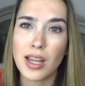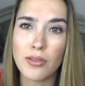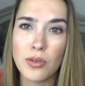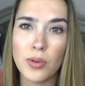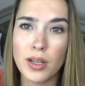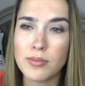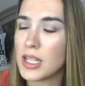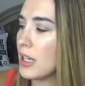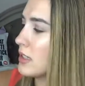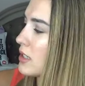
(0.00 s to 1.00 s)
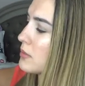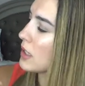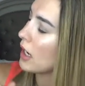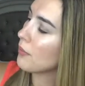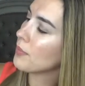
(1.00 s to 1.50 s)
I don't know what I'm saying, it's
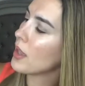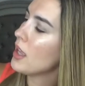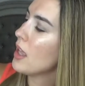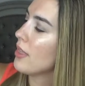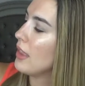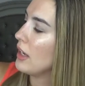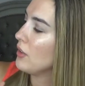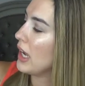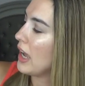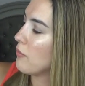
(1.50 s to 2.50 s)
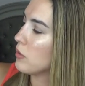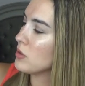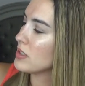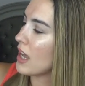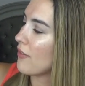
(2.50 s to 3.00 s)
upside down. Then you have
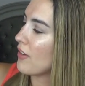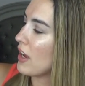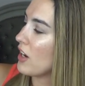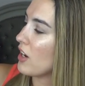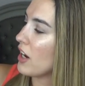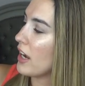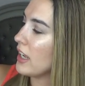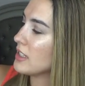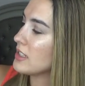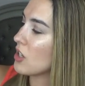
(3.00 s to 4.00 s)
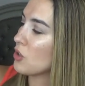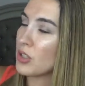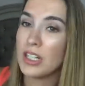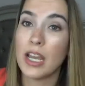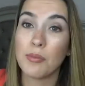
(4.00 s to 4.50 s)
blue sapphire and
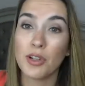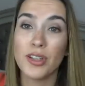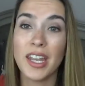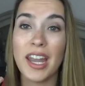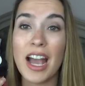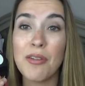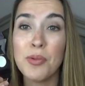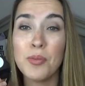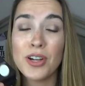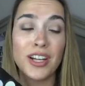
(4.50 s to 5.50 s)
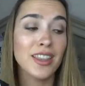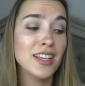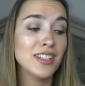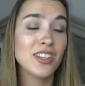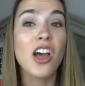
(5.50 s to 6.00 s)
green emerald and I've been wearing
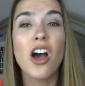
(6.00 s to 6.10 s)
this